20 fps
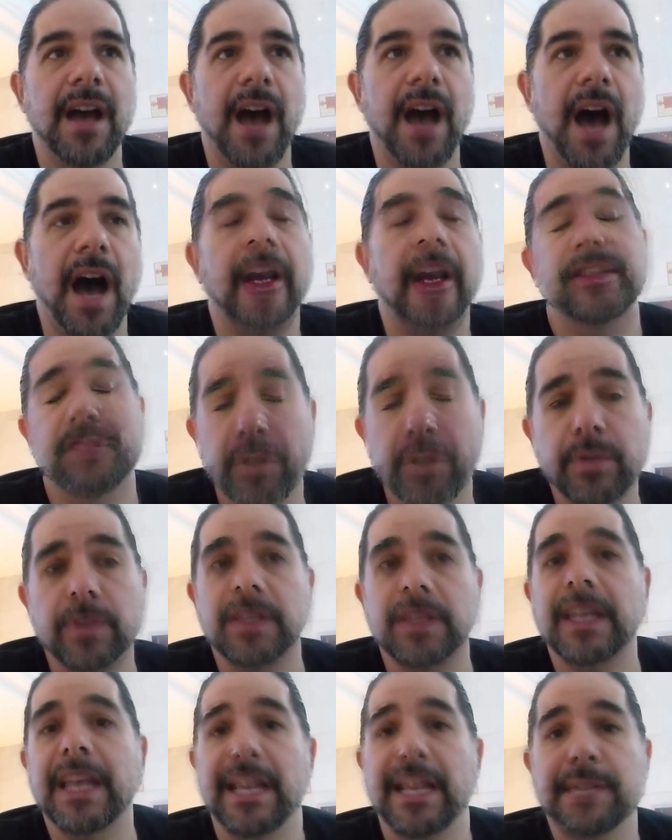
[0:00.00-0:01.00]
And such was
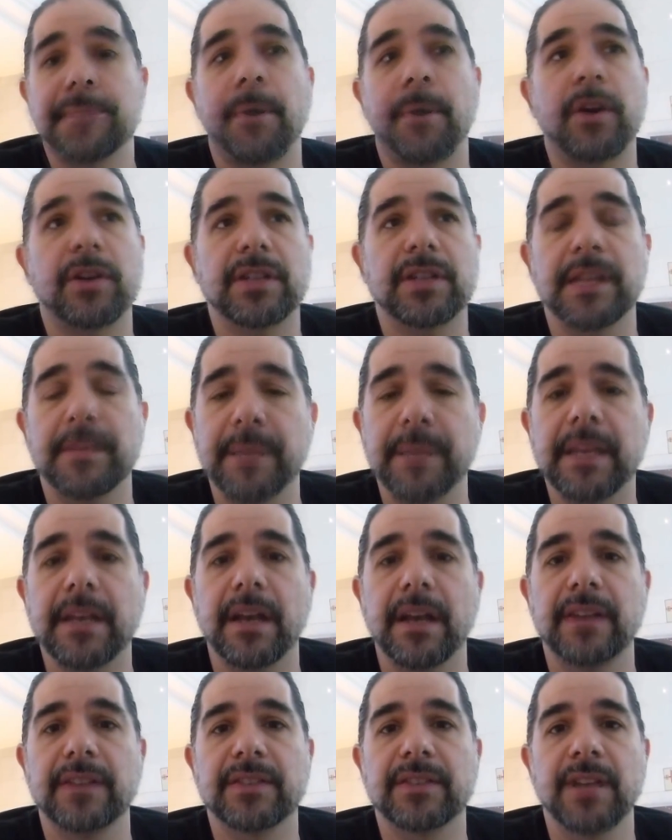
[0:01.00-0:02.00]
the case partially
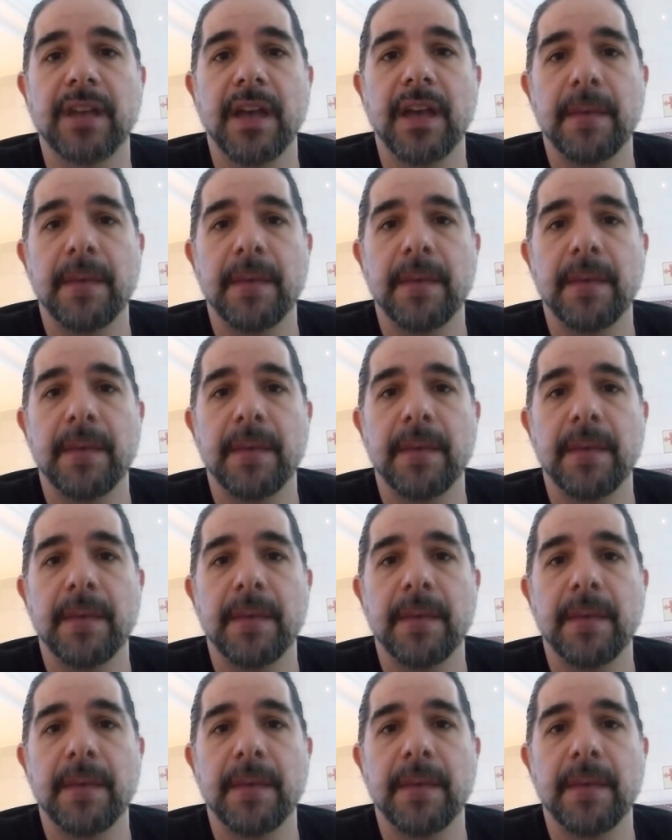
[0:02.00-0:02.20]
because